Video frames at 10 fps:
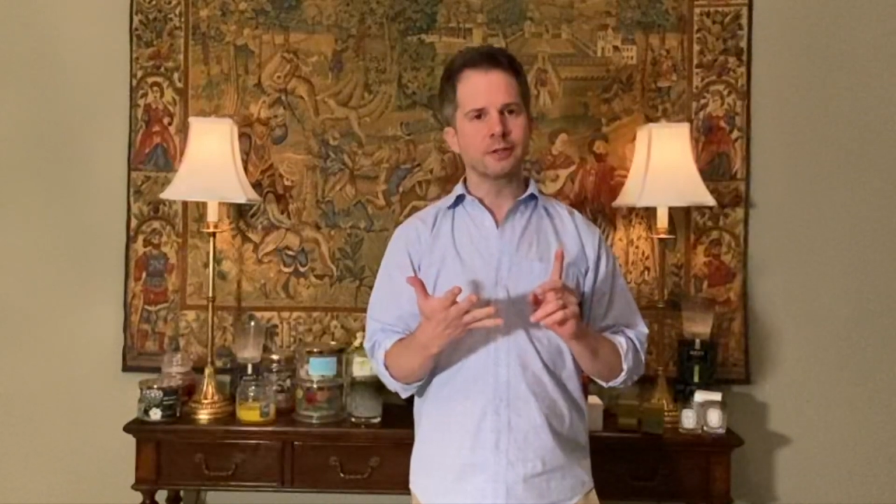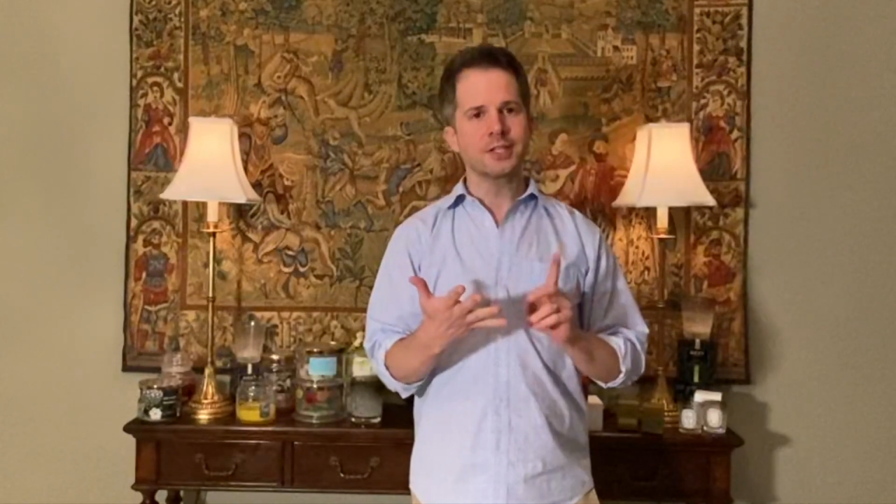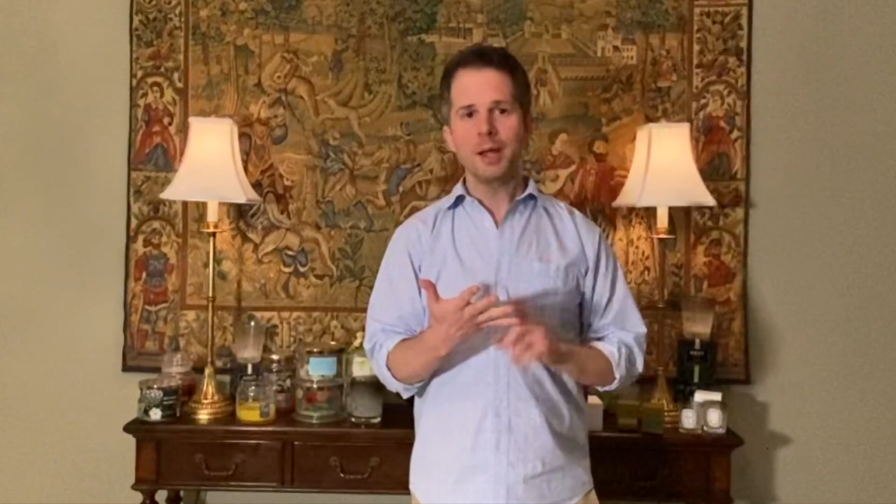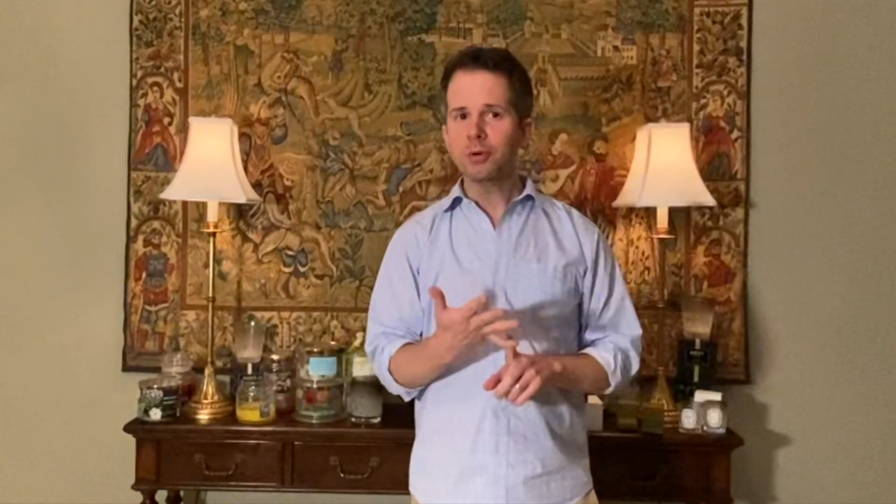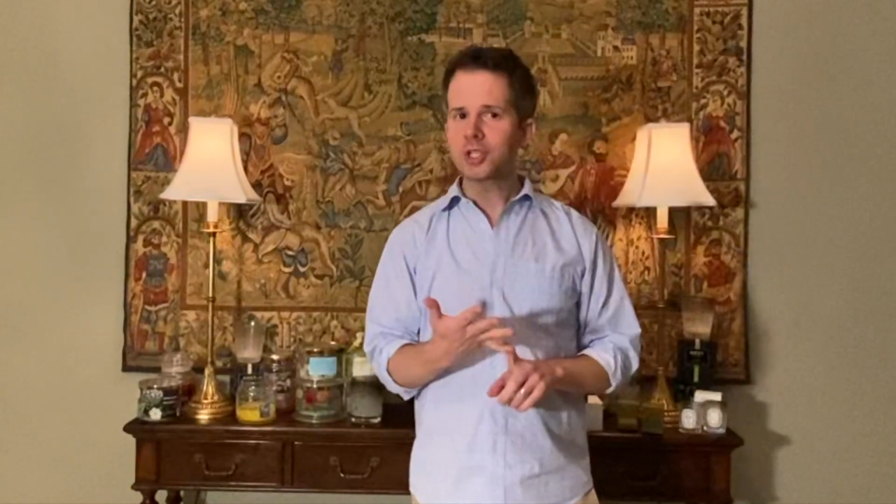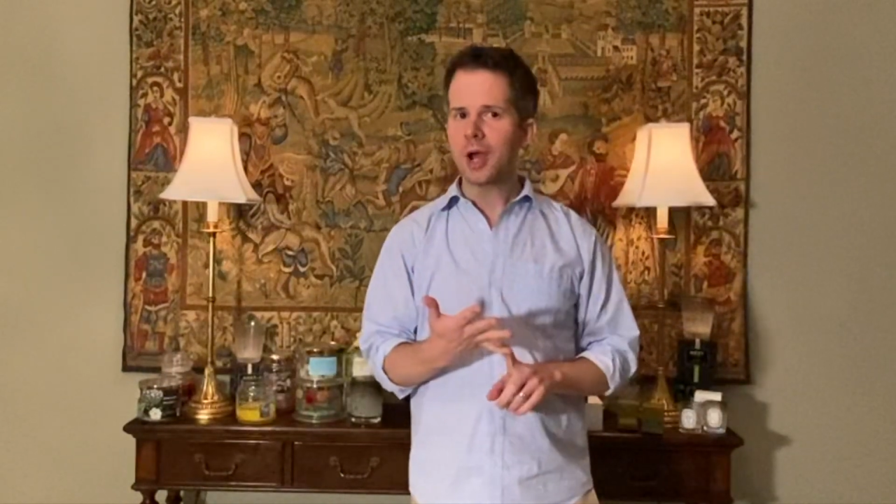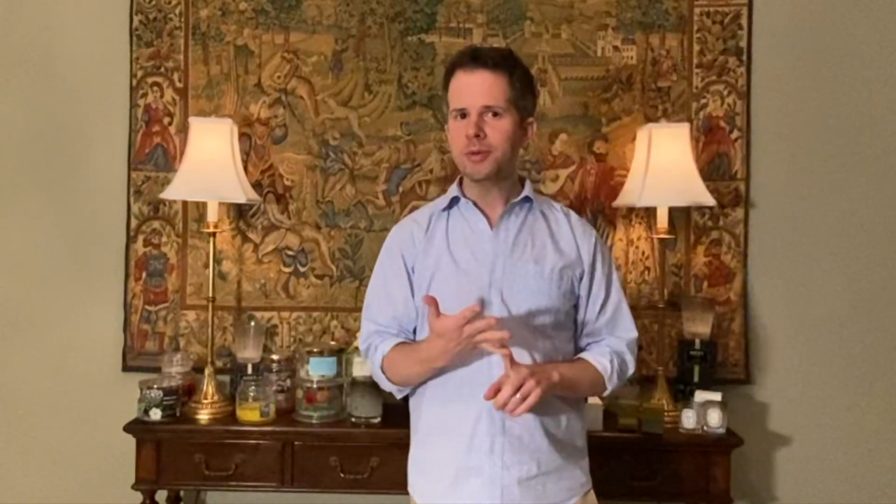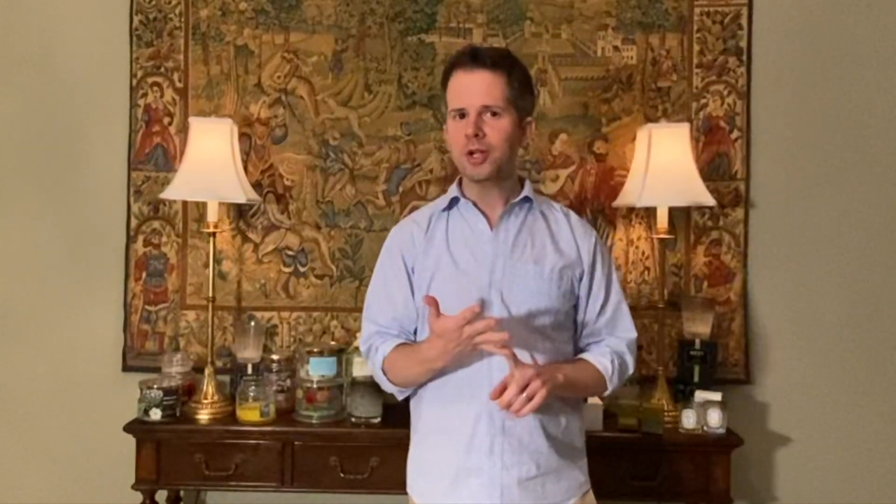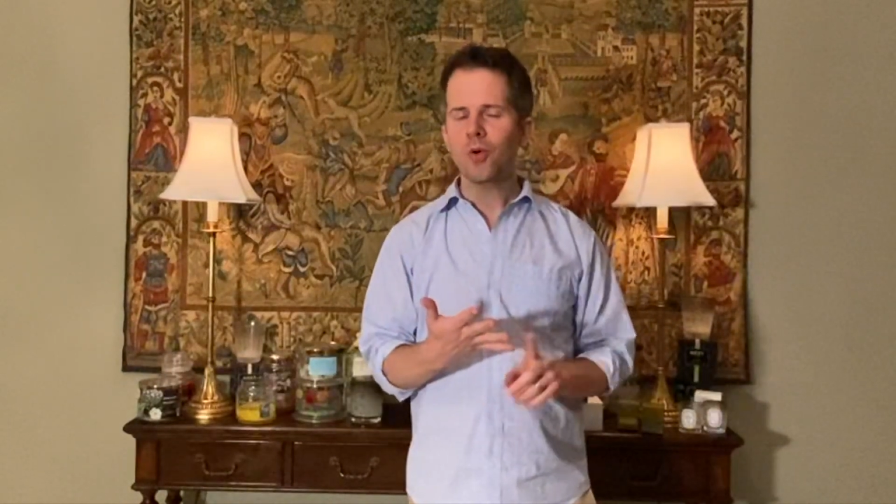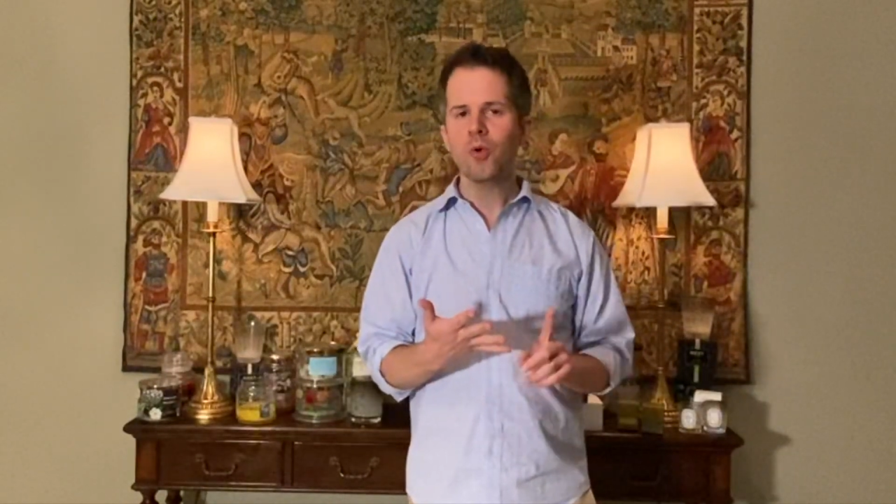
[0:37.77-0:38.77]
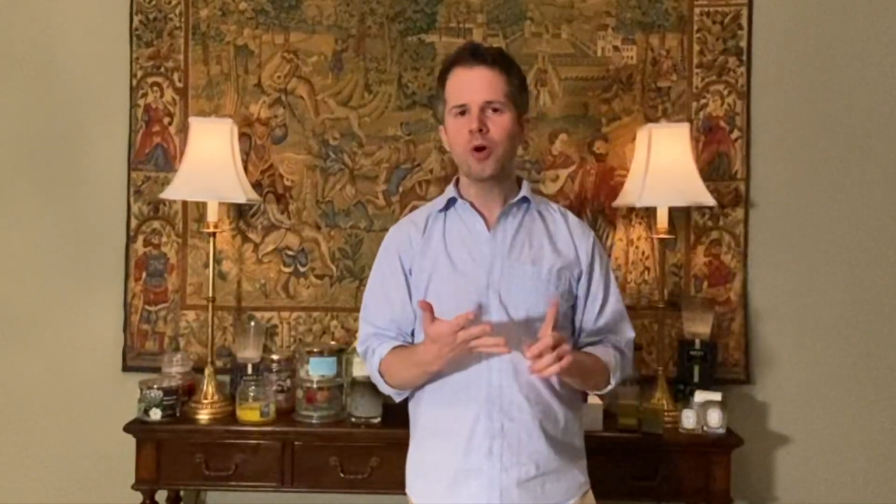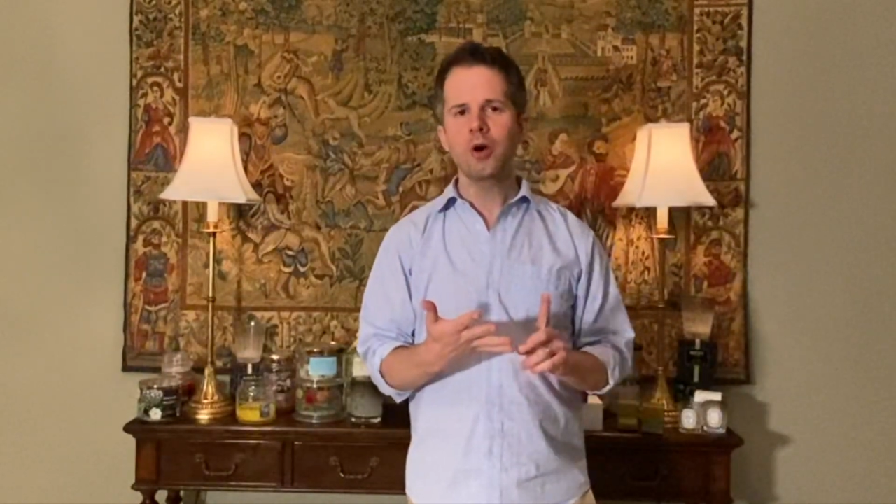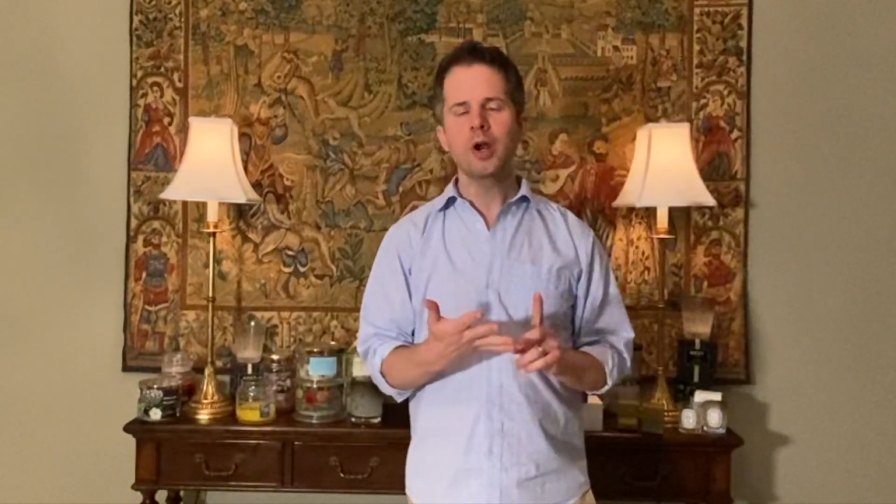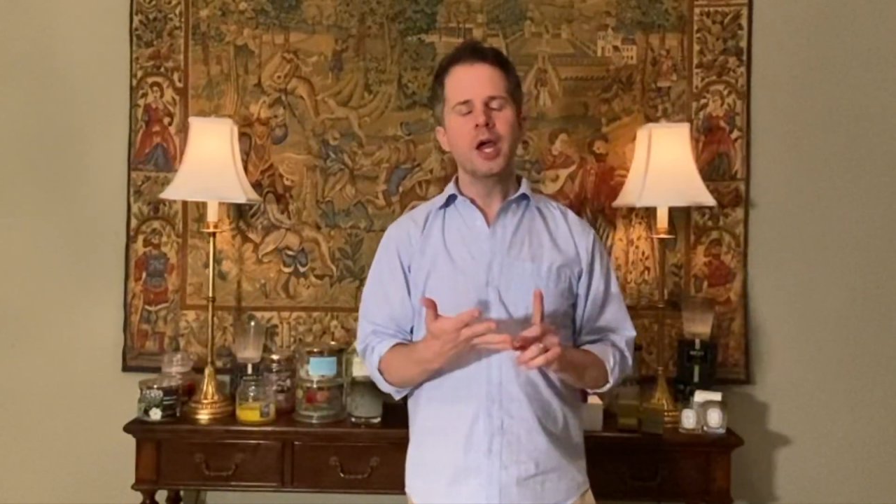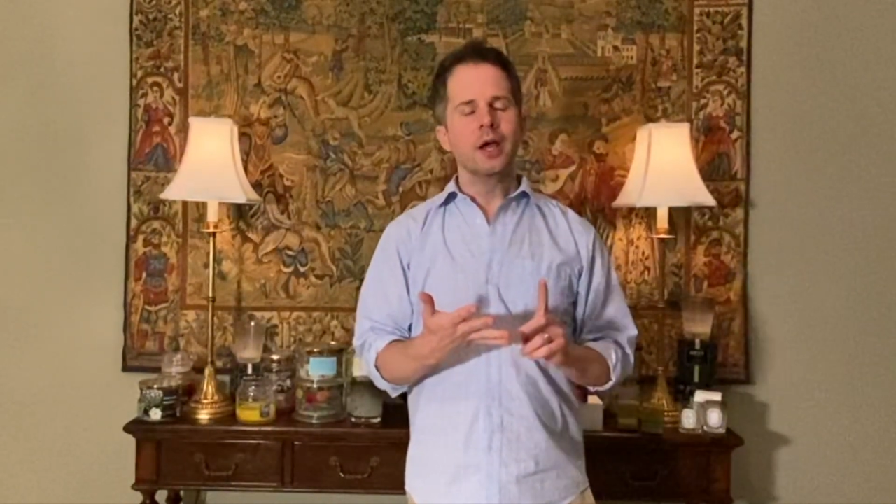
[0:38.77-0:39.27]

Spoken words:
tabletop decor,